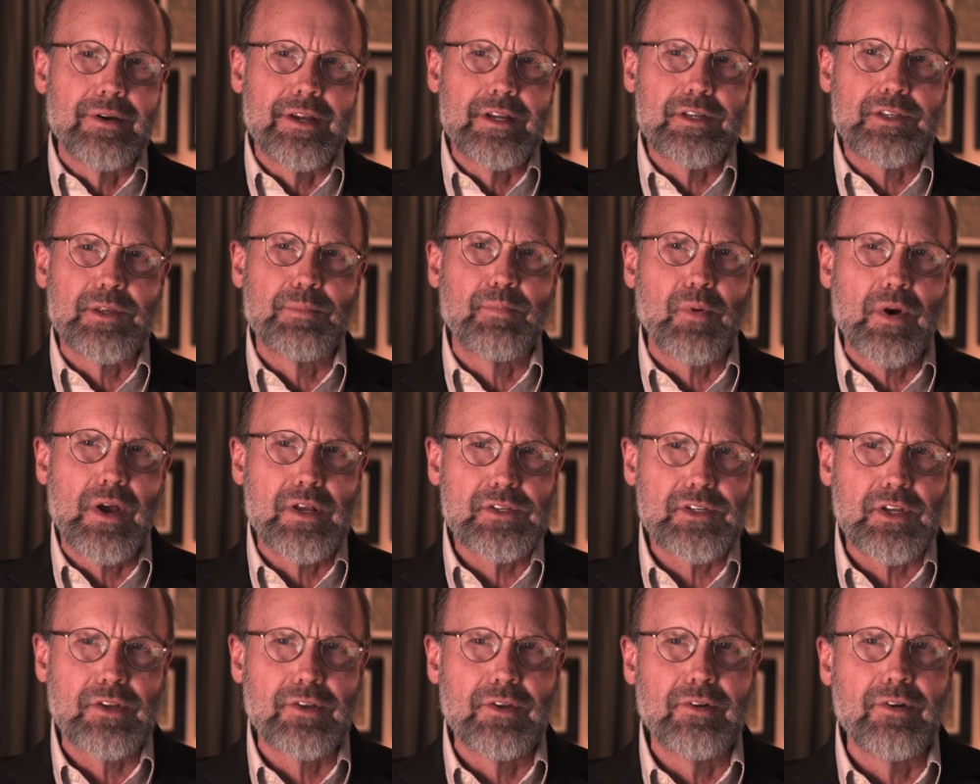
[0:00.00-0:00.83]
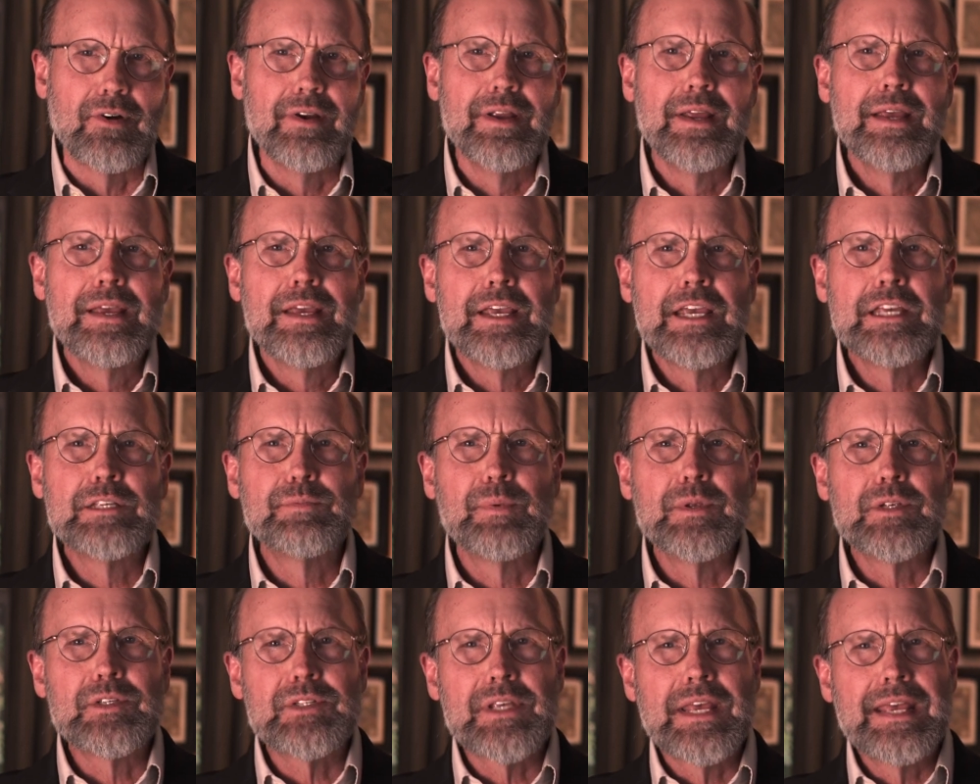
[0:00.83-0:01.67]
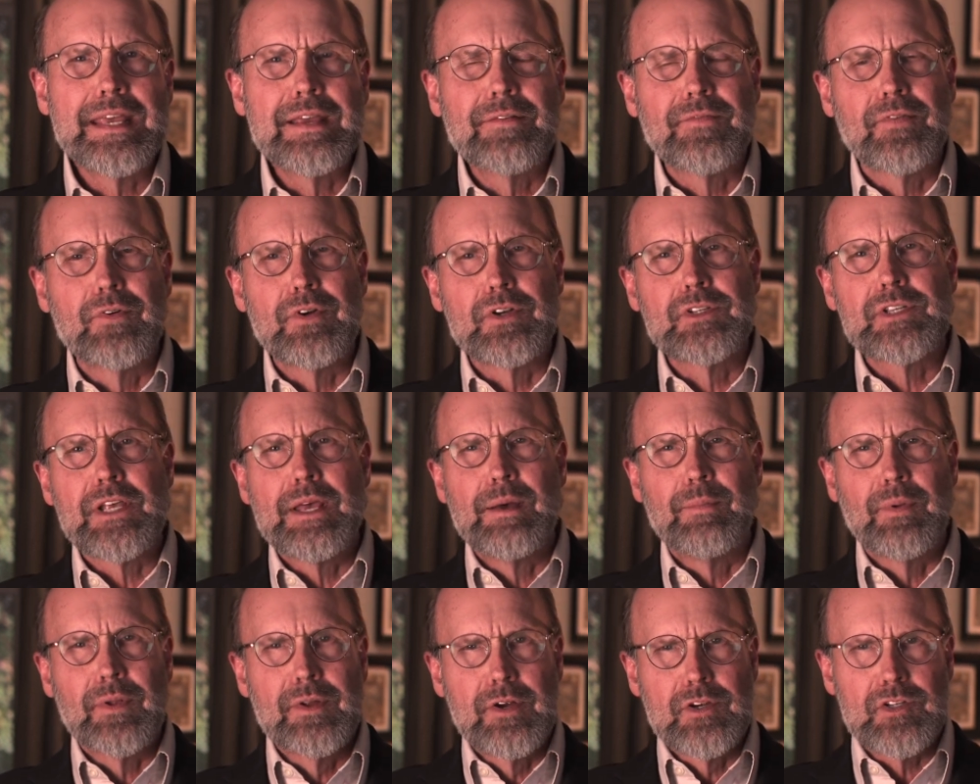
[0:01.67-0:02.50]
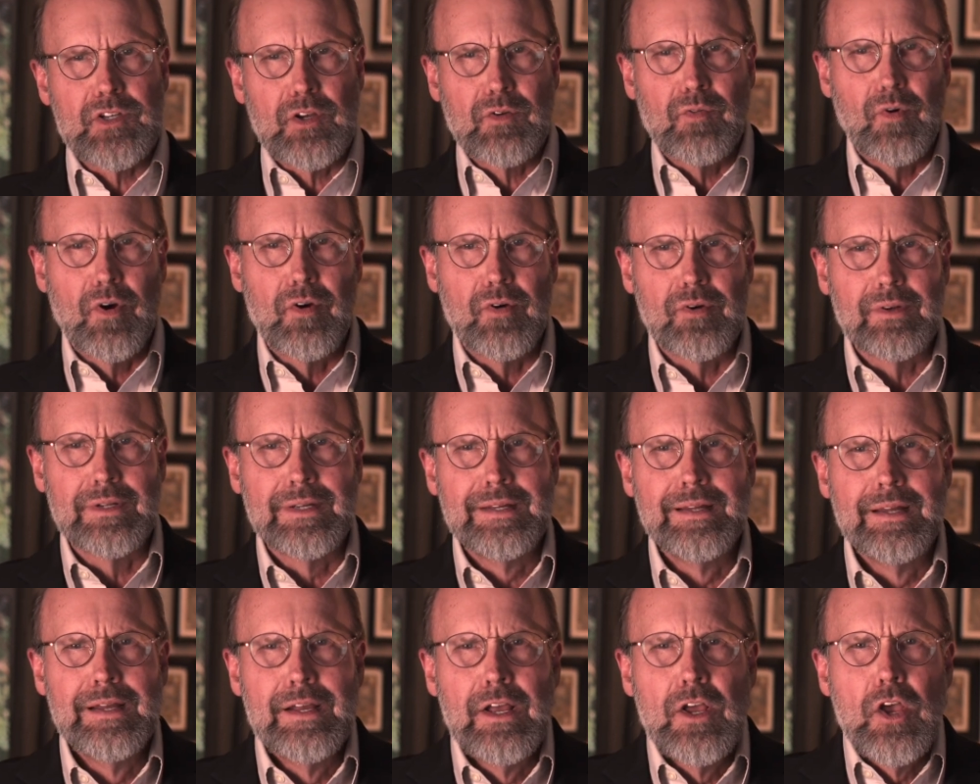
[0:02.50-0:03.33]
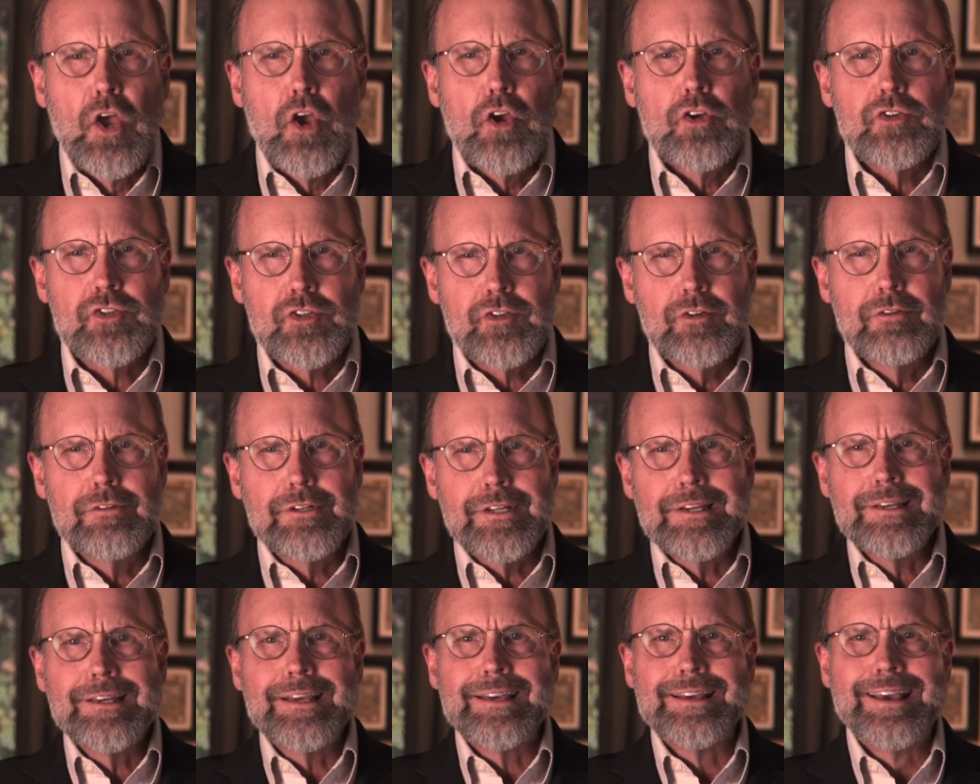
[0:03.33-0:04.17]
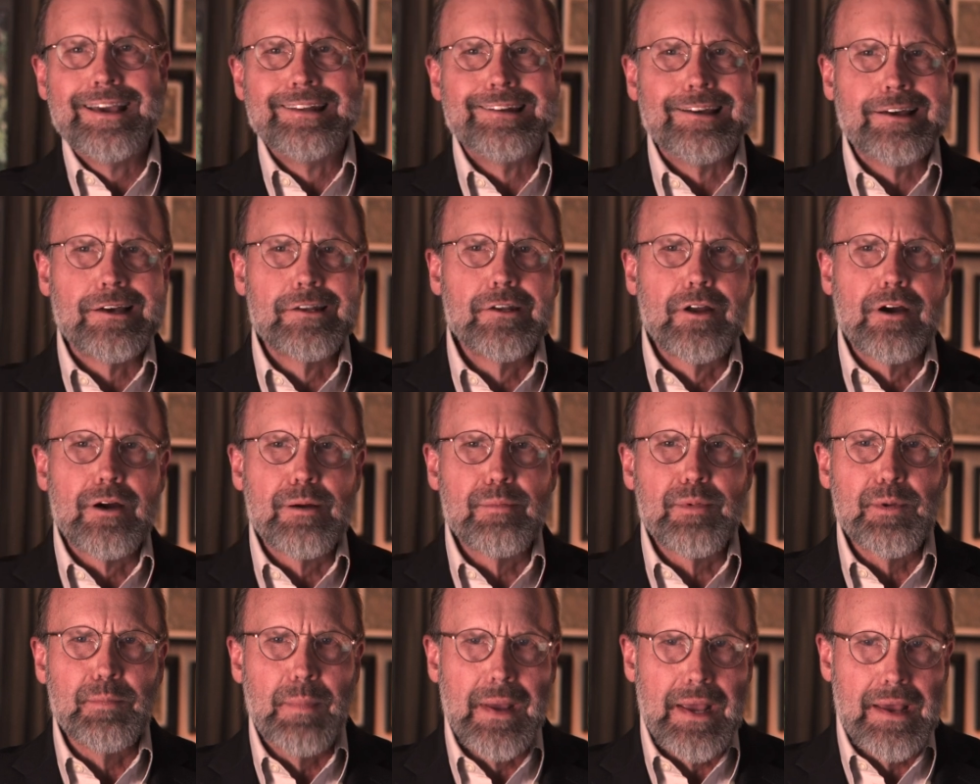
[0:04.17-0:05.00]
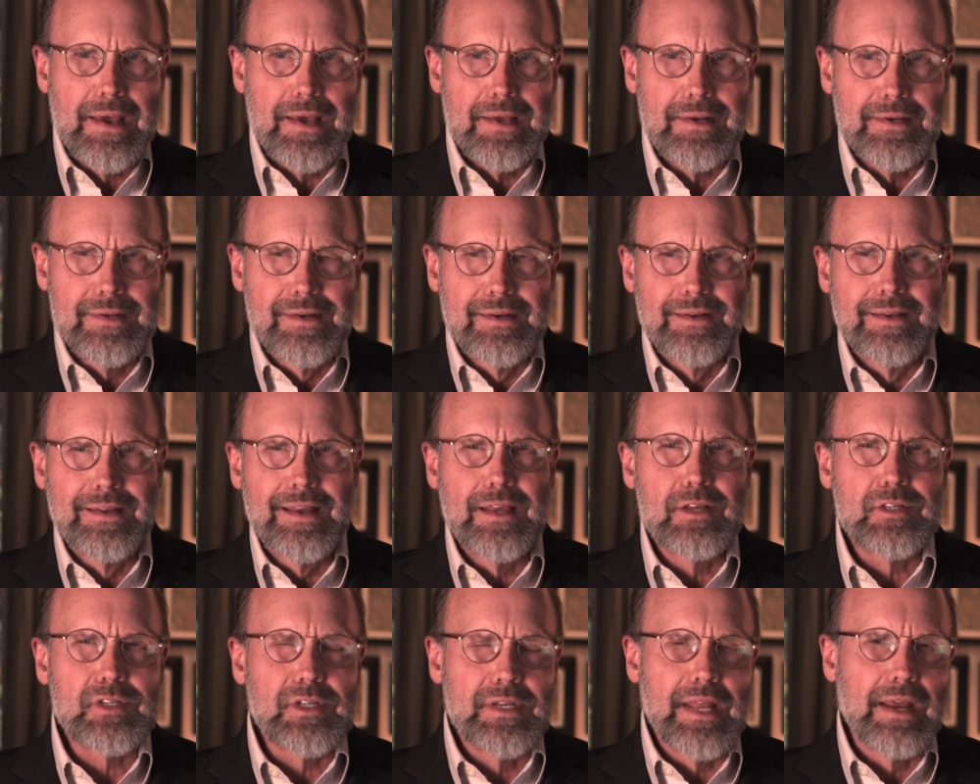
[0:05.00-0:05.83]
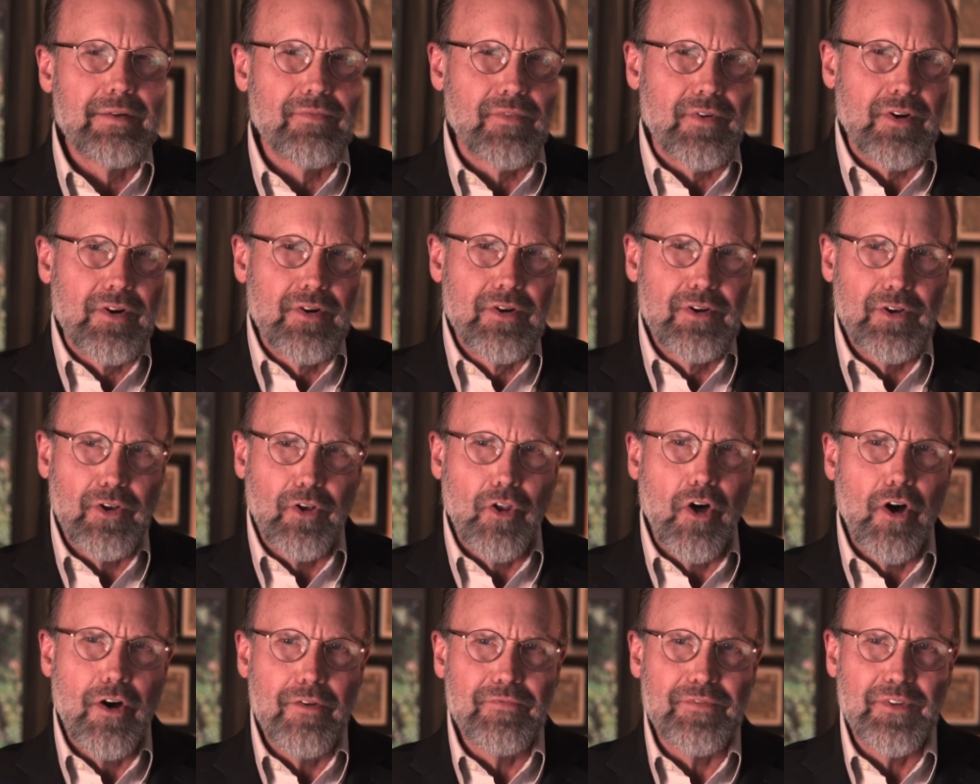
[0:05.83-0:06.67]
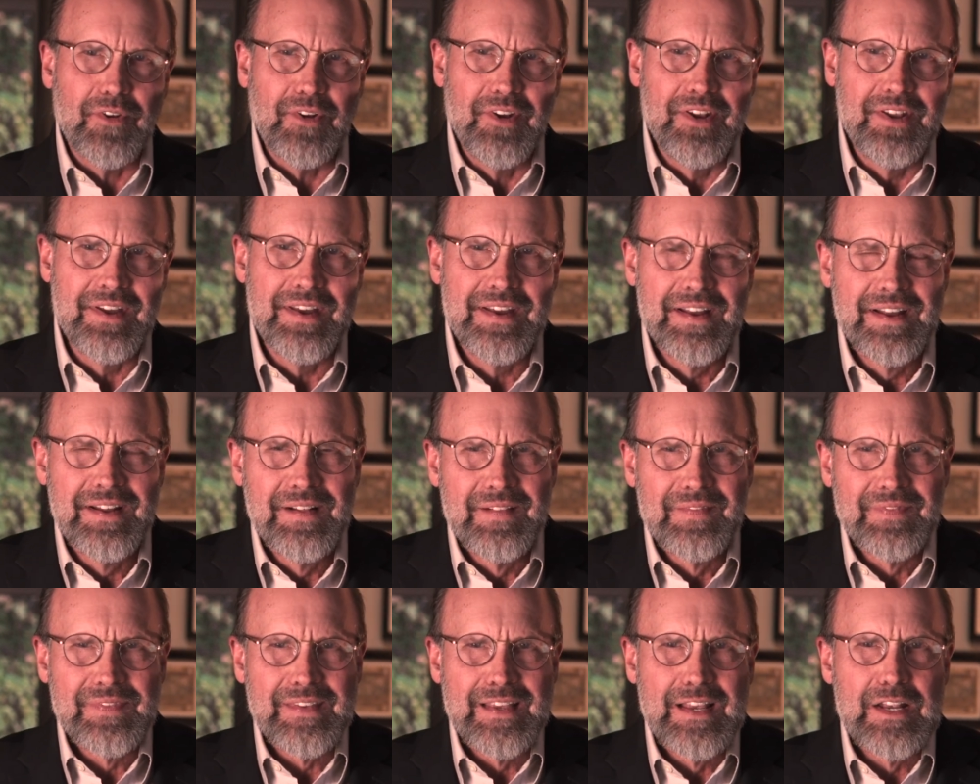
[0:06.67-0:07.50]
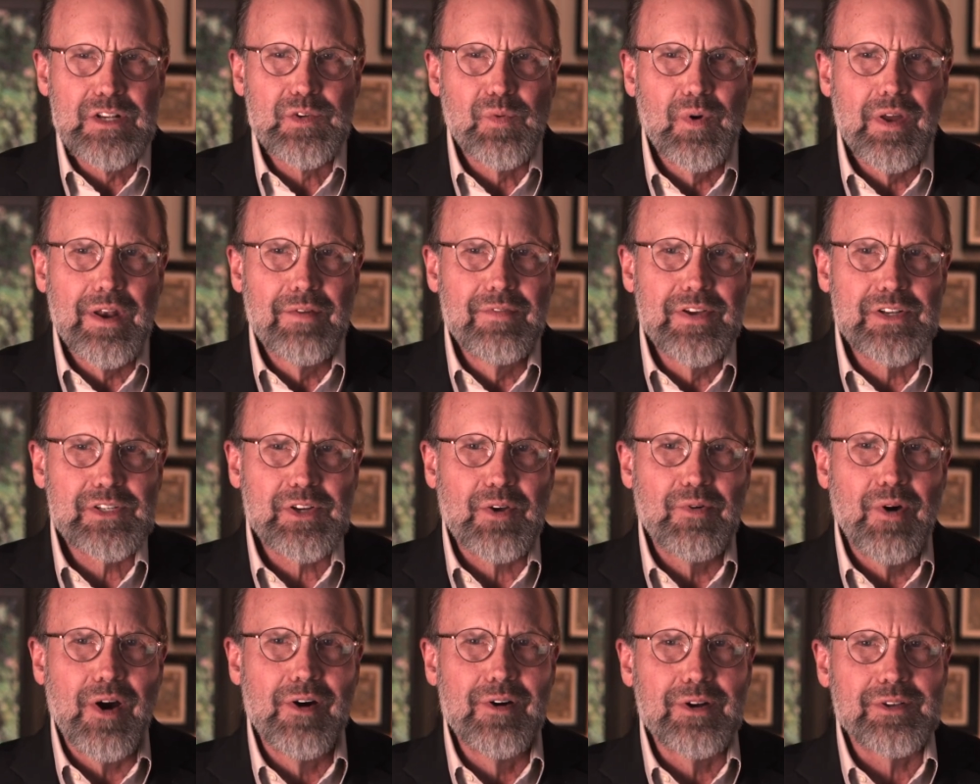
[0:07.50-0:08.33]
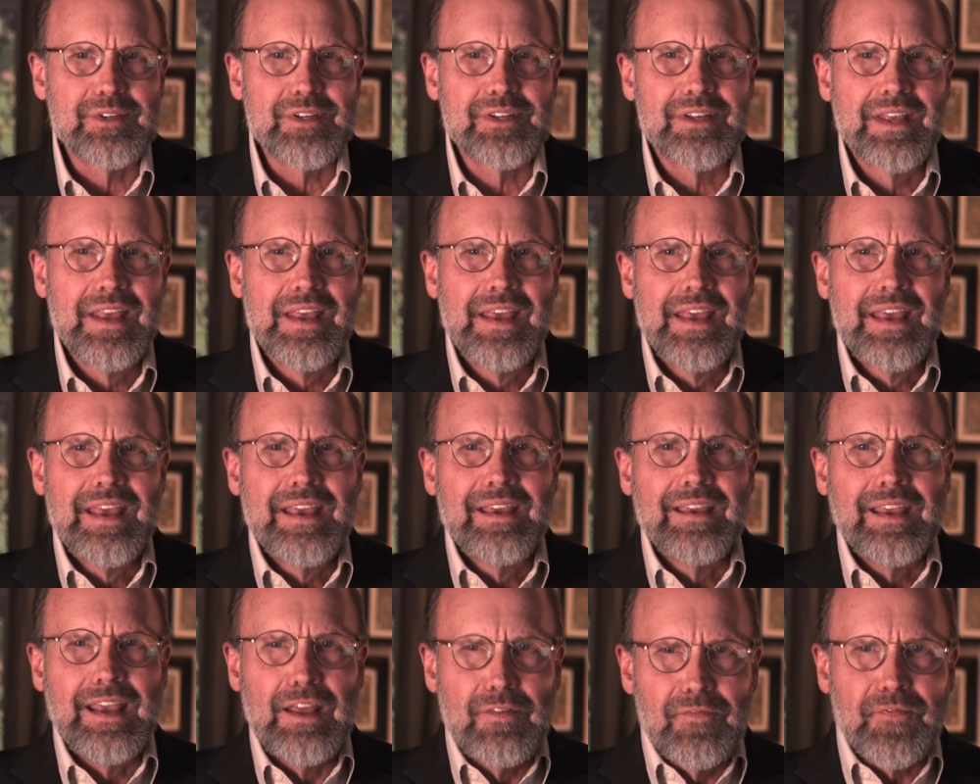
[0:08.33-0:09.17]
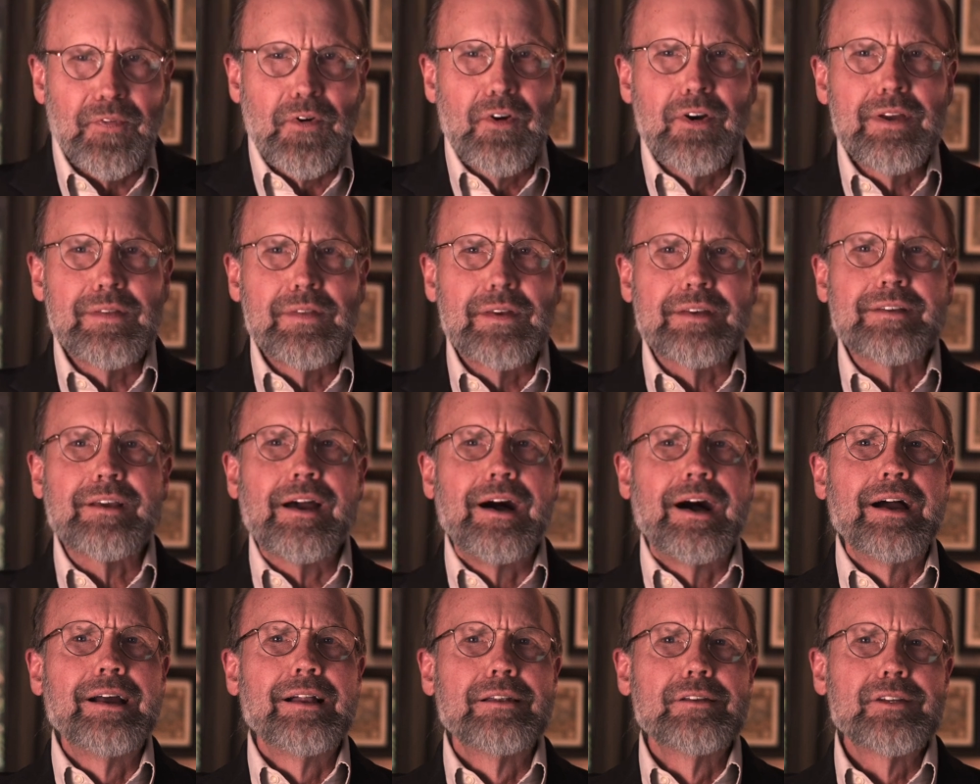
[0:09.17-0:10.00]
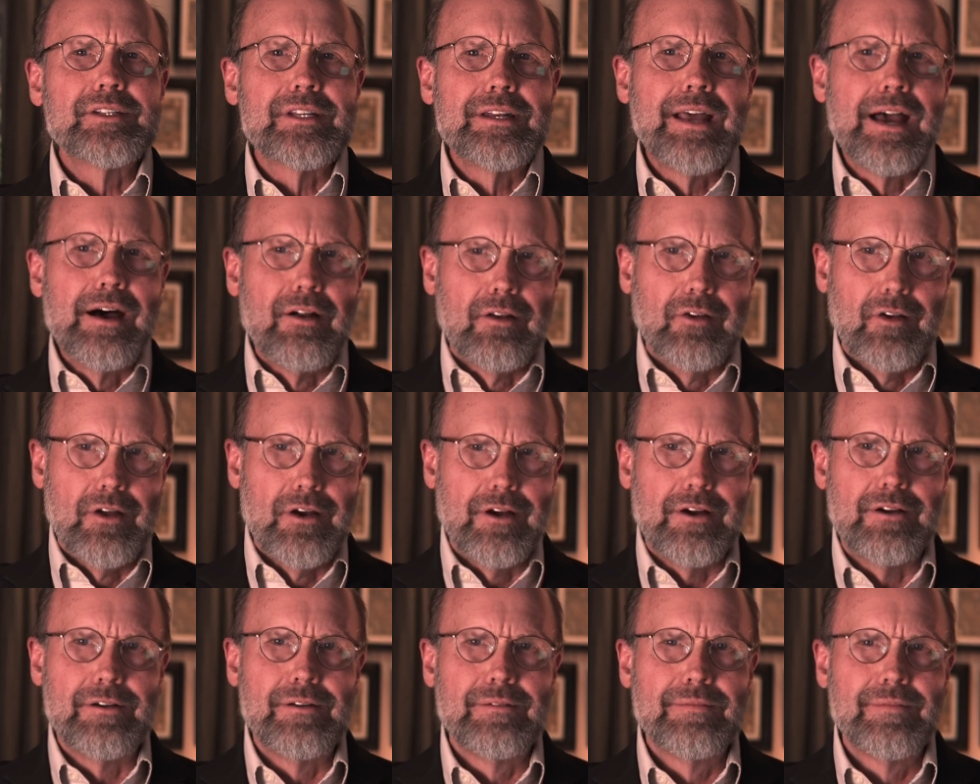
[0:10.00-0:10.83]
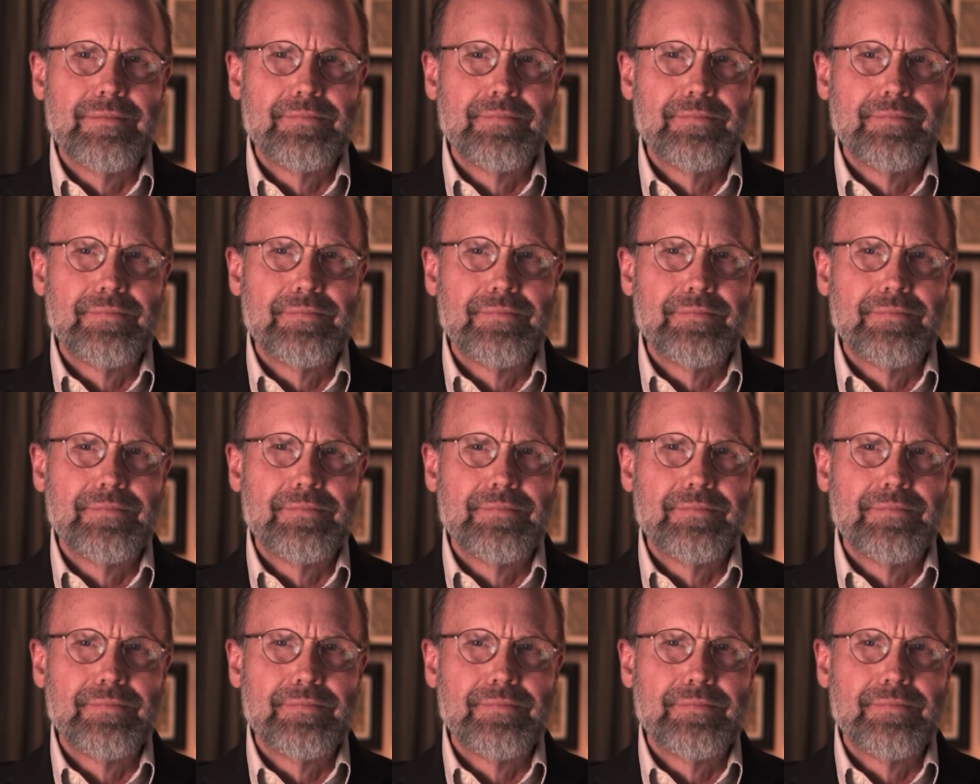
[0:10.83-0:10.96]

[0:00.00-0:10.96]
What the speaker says: He's the prosecutor. He's been saying, for example, here's a quote, "Shooting an unarmed man is never lawful," is one of his quotes, inferring that Kyle is an outlaw.